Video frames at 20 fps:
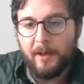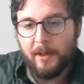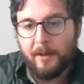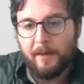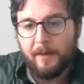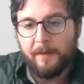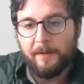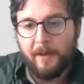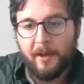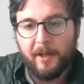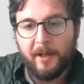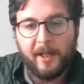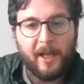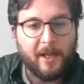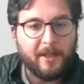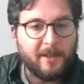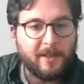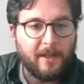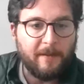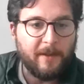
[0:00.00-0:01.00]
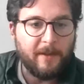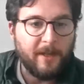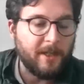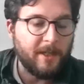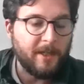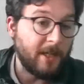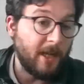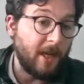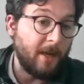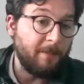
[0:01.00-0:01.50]
you know, funding
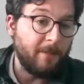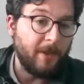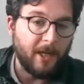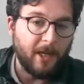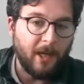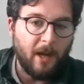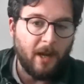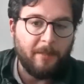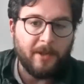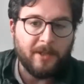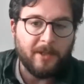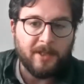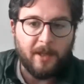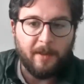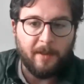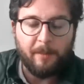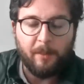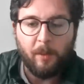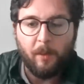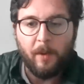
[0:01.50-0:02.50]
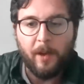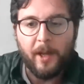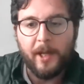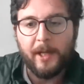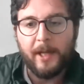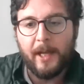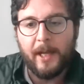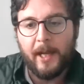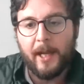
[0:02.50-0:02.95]
activities got to pick up at some point